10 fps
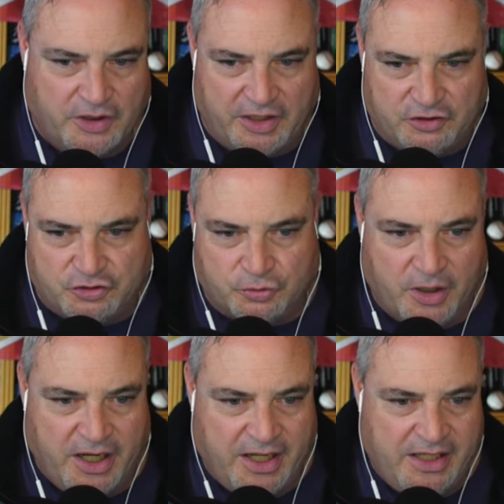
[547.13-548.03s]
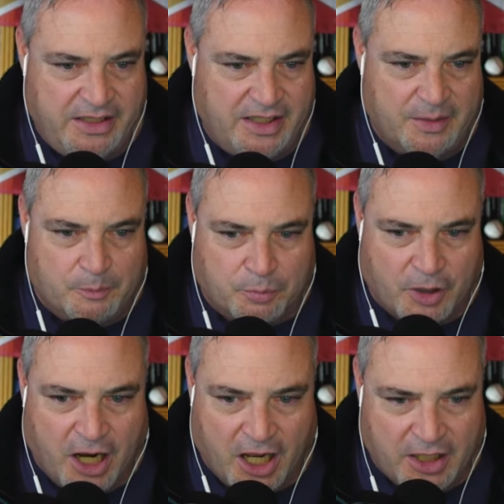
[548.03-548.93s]
and Trey and
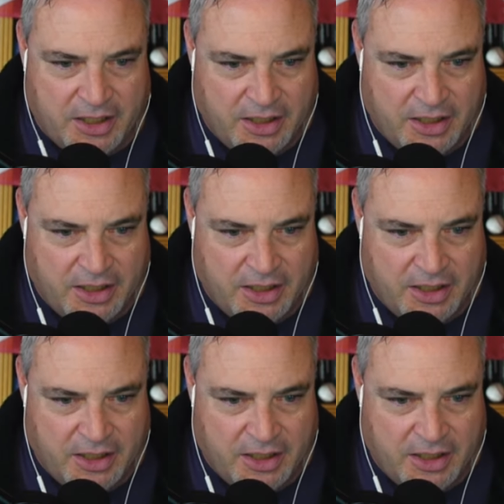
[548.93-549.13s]
Brock